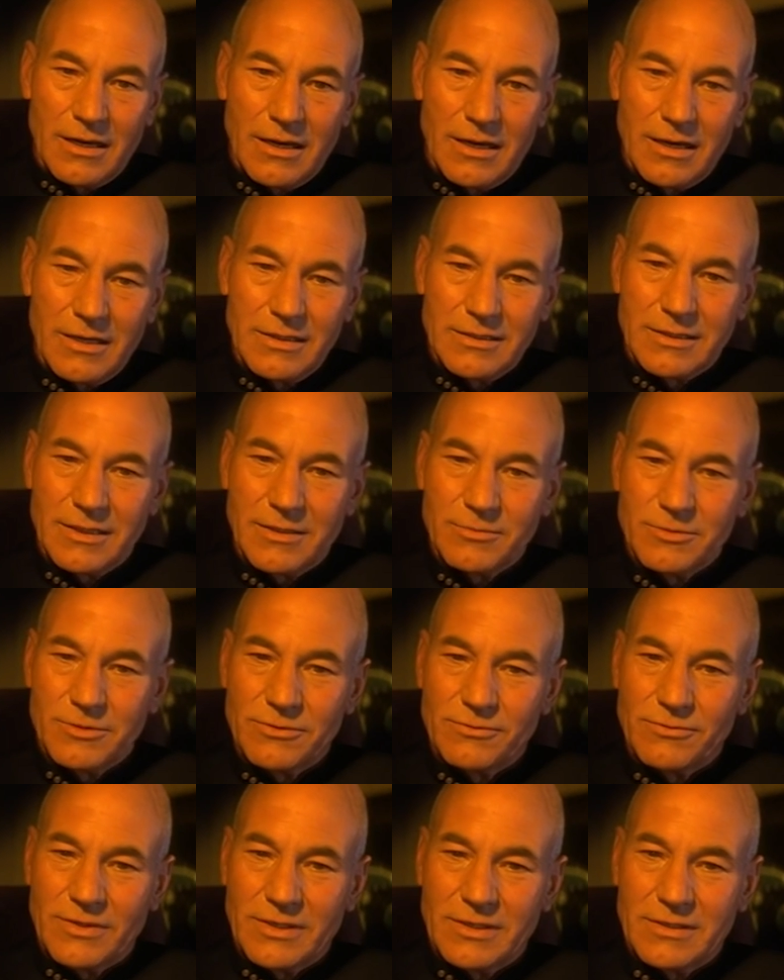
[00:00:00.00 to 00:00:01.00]
I've come to
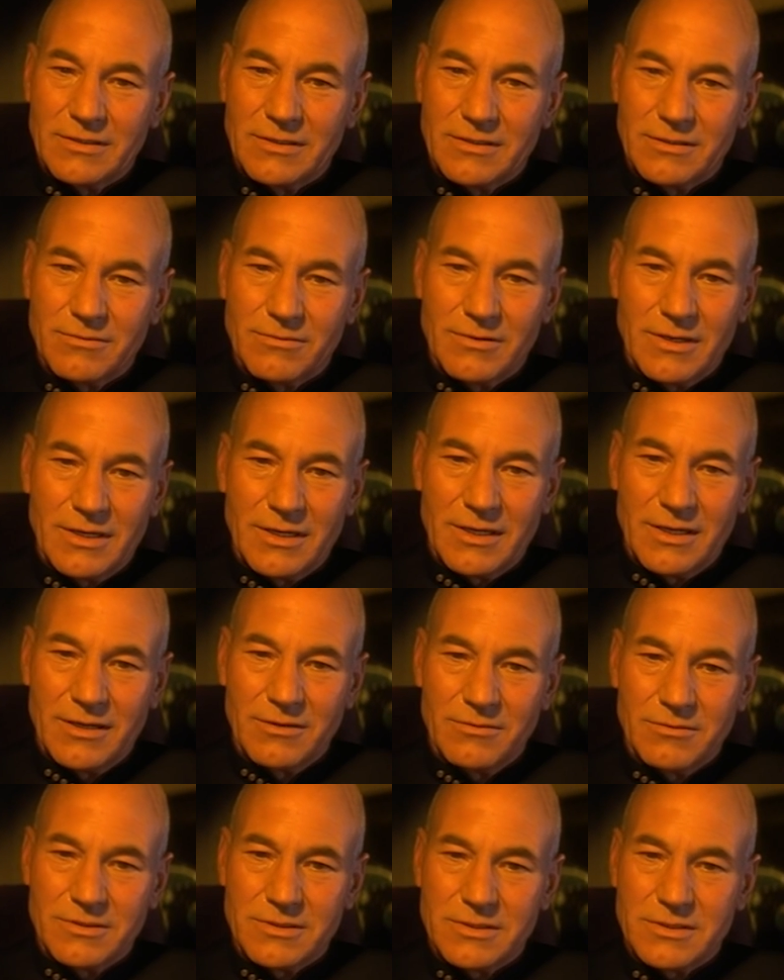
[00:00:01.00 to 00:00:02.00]
feel that Rene
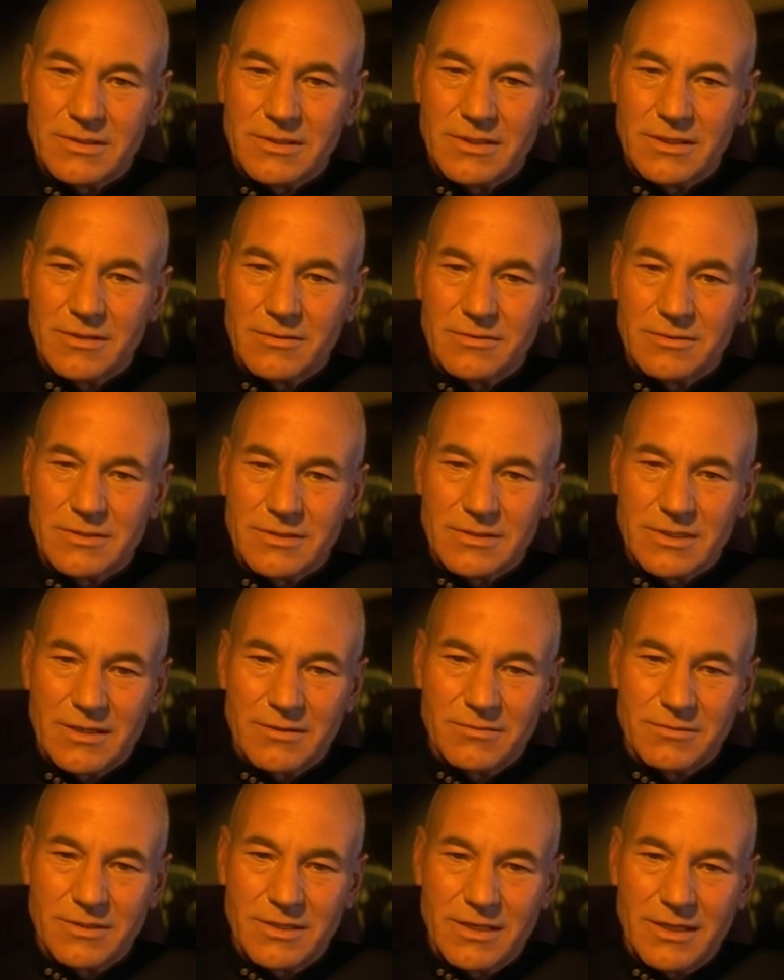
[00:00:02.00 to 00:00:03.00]
was as close as I
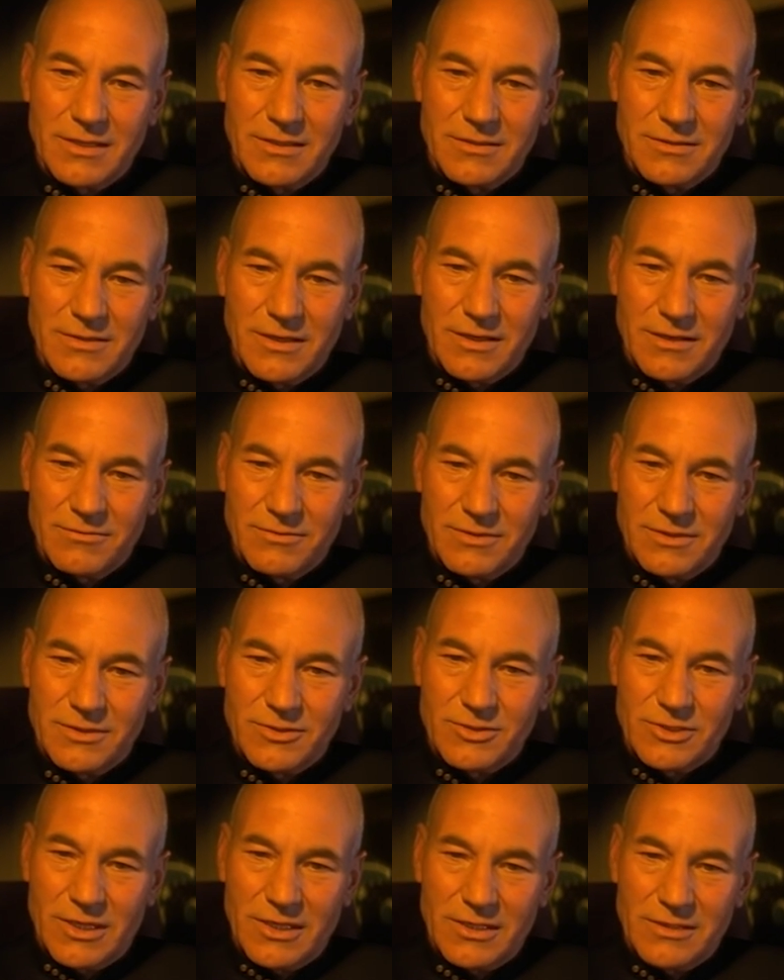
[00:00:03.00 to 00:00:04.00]
would get to having a
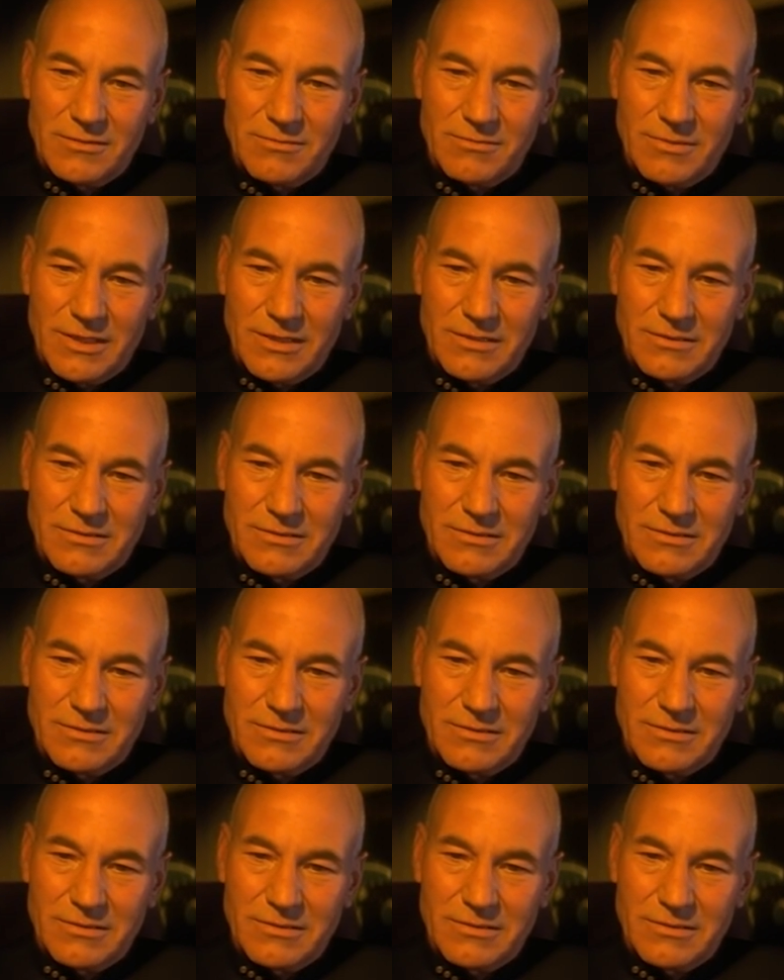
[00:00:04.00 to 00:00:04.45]
child of my